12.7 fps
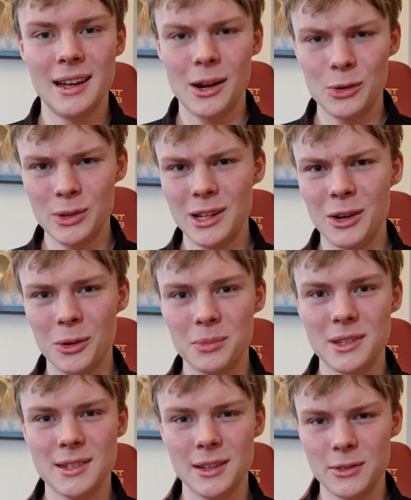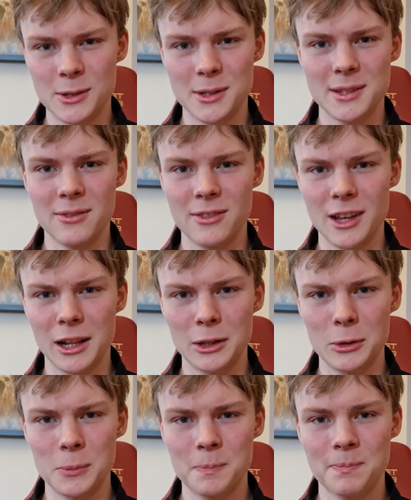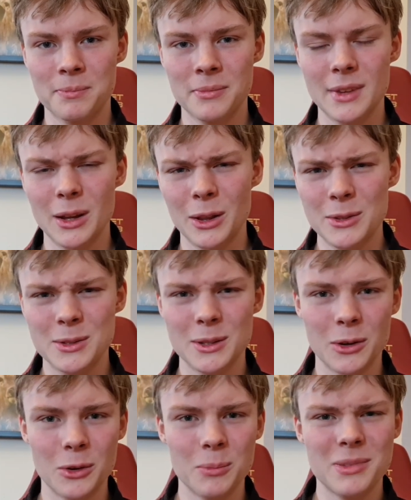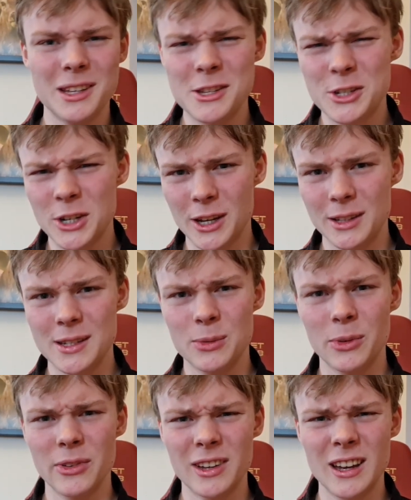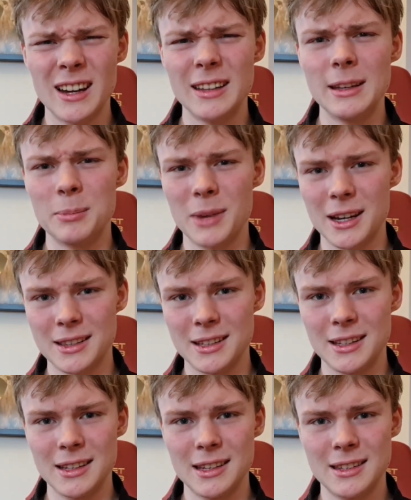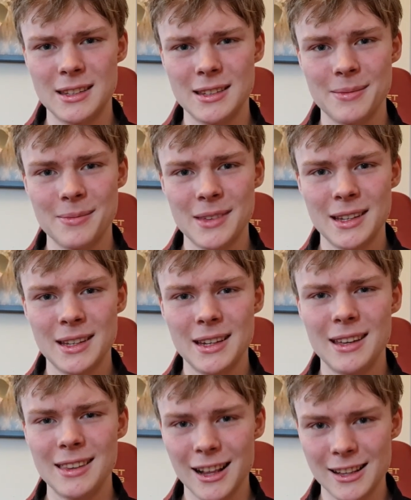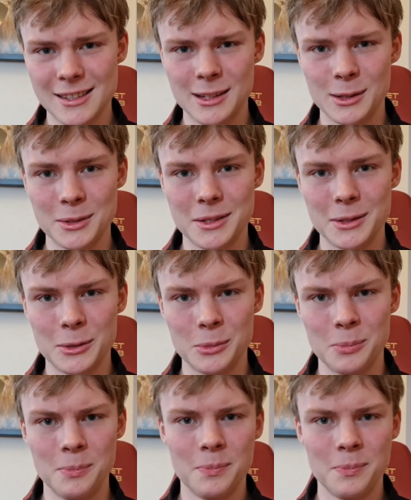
I really hope this gives you some value. Also, please share this with a guy that might need it, and I'll see you soon.